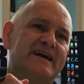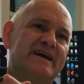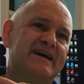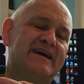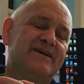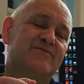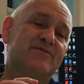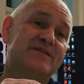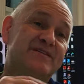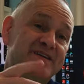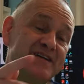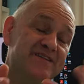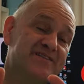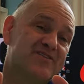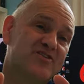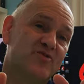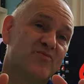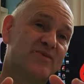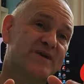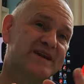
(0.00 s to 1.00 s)
and with this
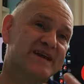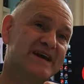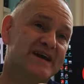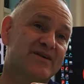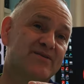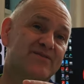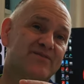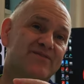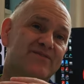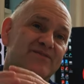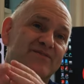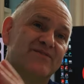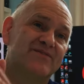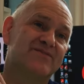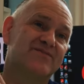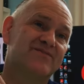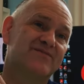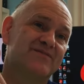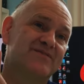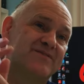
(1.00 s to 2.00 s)
coming out,
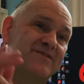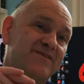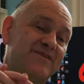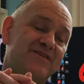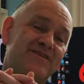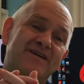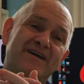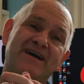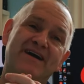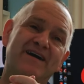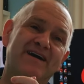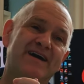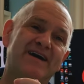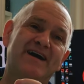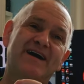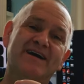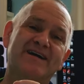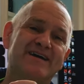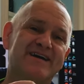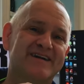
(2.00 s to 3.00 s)
oh,
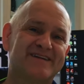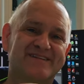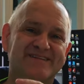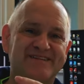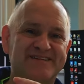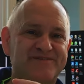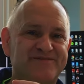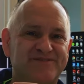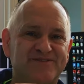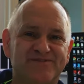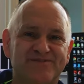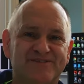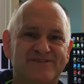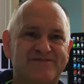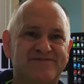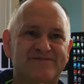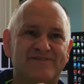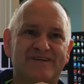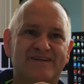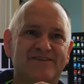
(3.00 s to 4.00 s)
I can't see the future
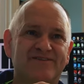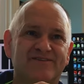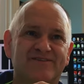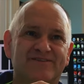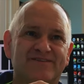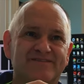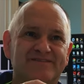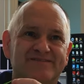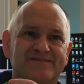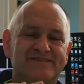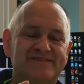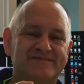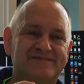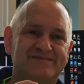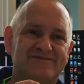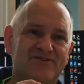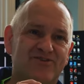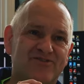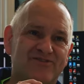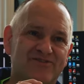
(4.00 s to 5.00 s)
for analog
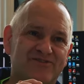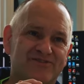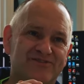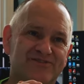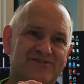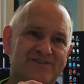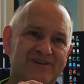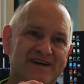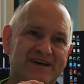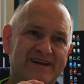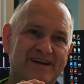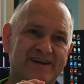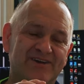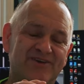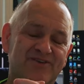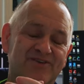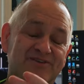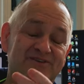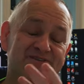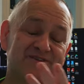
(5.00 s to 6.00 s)
goggles,
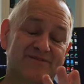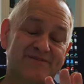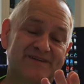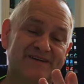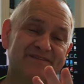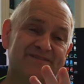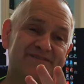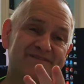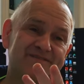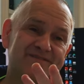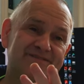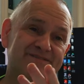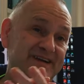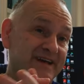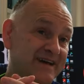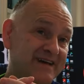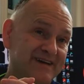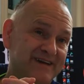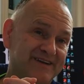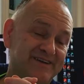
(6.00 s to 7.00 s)
analog, sorry,
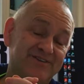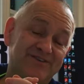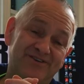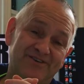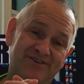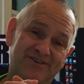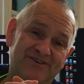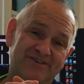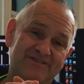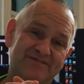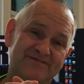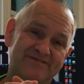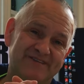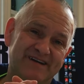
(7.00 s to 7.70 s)
flying at all.